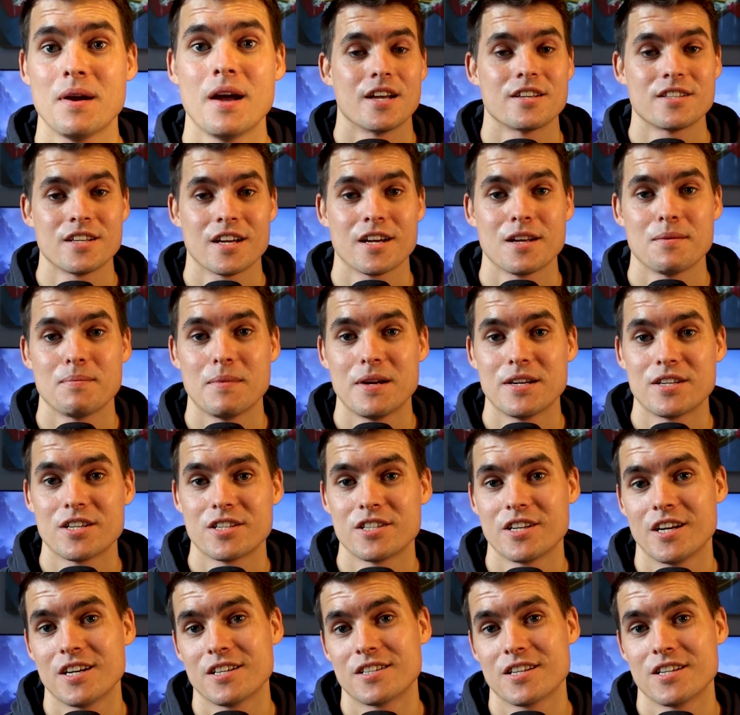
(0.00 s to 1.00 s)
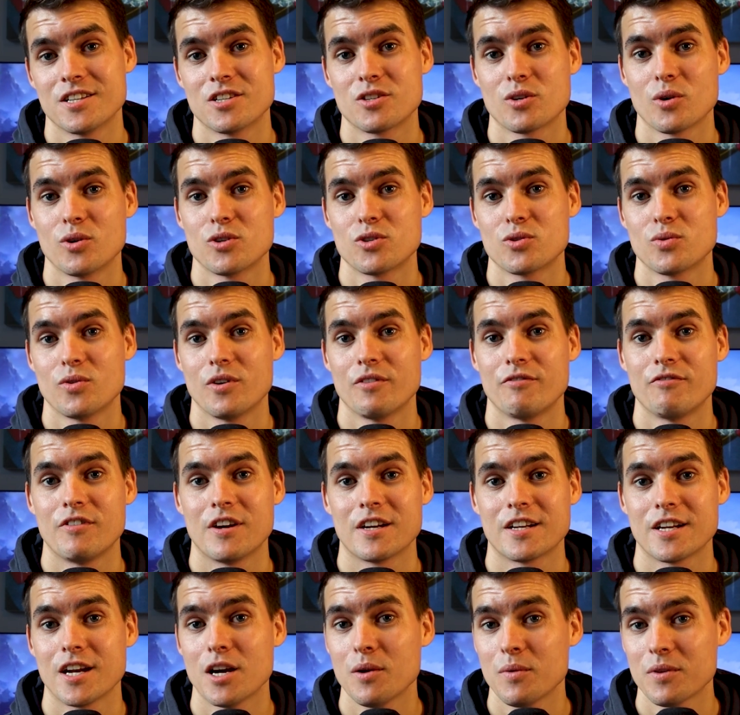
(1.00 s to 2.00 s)
A second major change that is going to
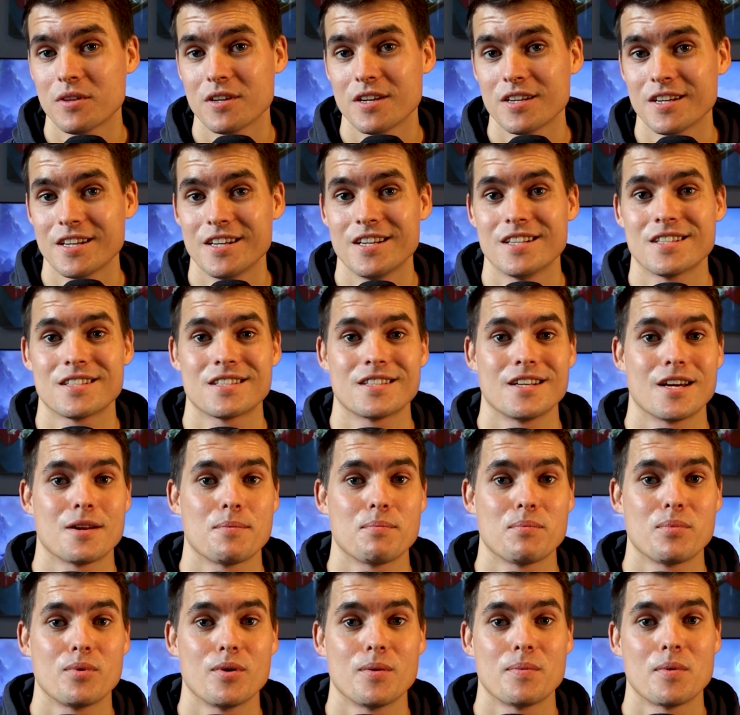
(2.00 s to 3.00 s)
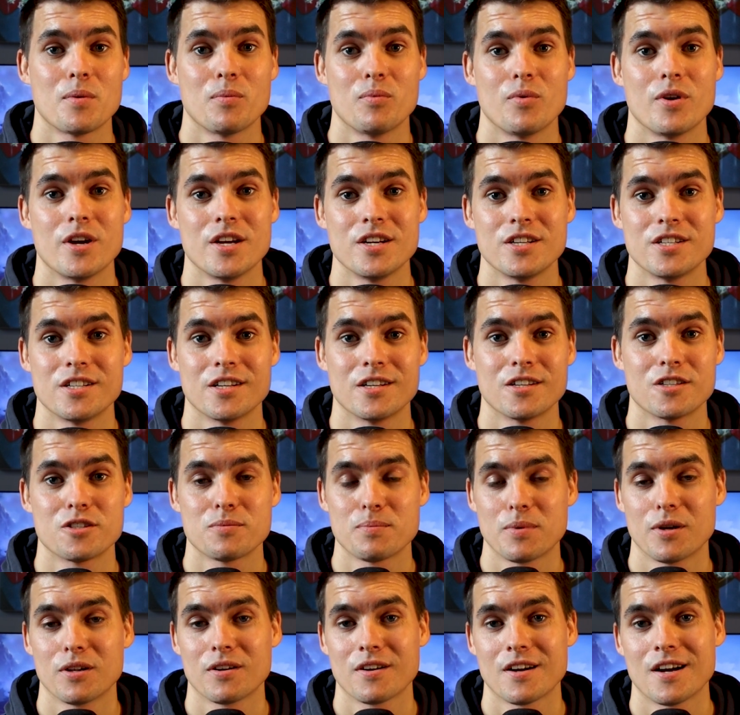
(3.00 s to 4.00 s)
affect everything is that preparation
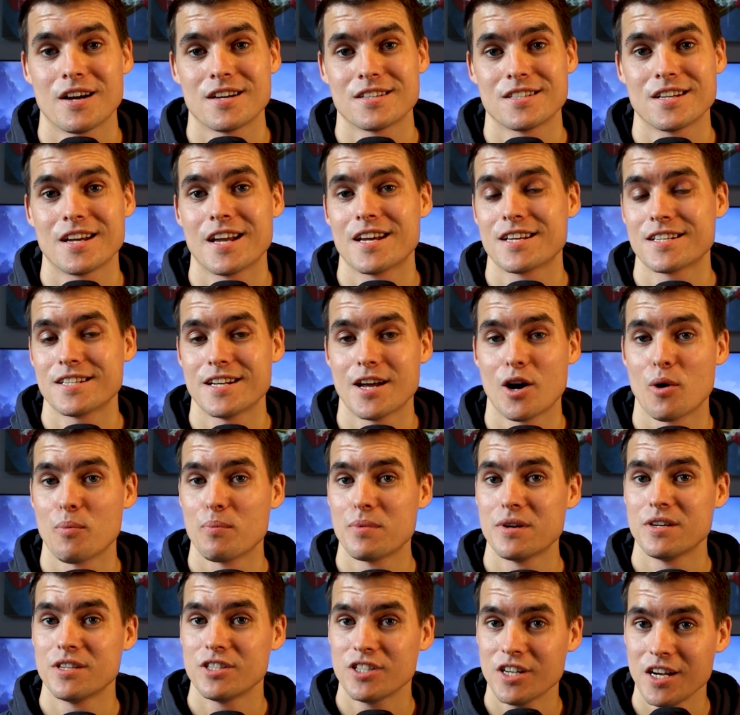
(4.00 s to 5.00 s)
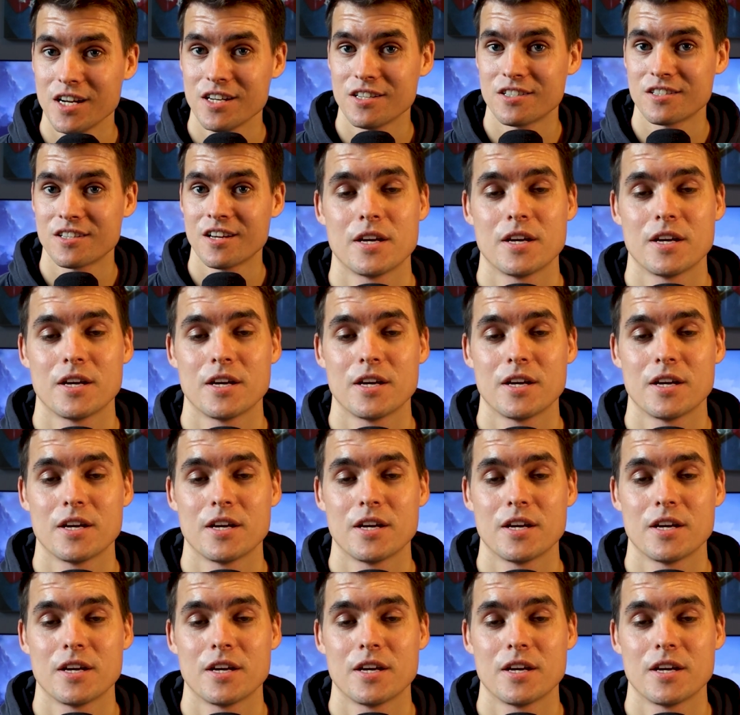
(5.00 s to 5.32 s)
spellcasting has now been changed.